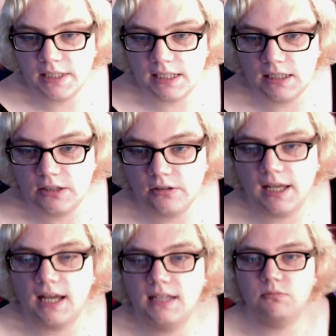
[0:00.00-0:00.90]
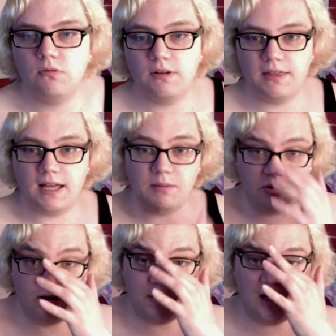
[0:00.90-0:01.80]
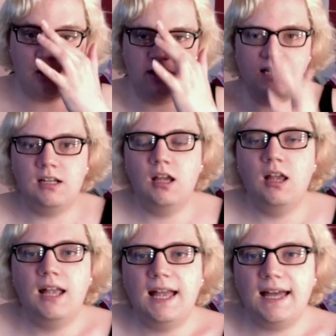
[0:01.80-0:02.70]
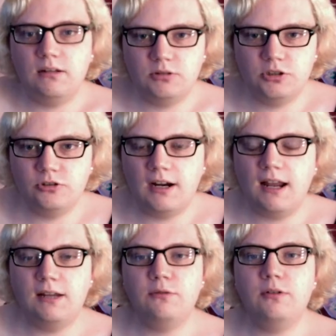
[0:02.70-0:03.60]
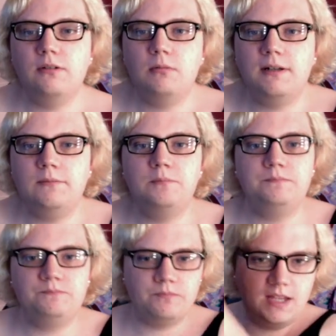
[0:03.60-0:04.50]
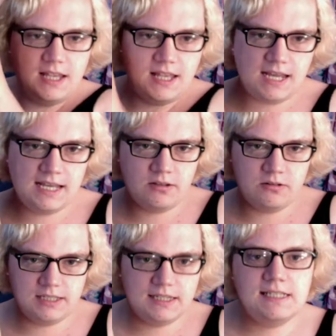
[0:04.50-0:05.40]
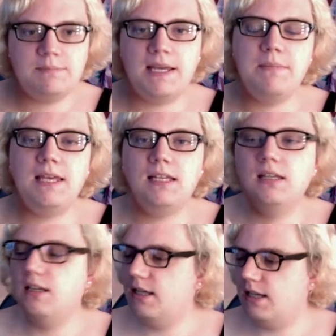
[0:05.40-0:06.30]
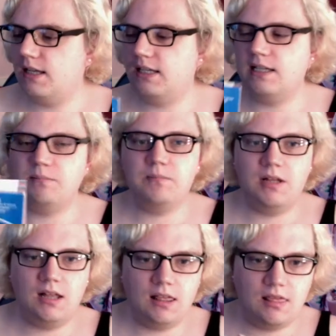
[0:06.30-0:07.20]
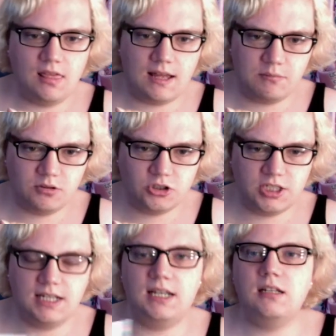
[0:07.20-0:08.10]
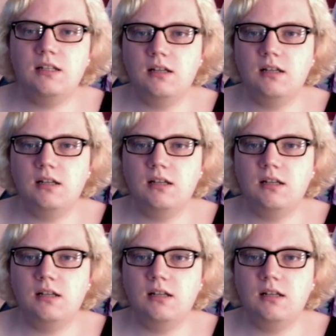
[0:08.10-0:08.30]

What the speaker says: telling you guys before that I'm going to be learning how to drive. Well, I ordered this baby. I am that much in,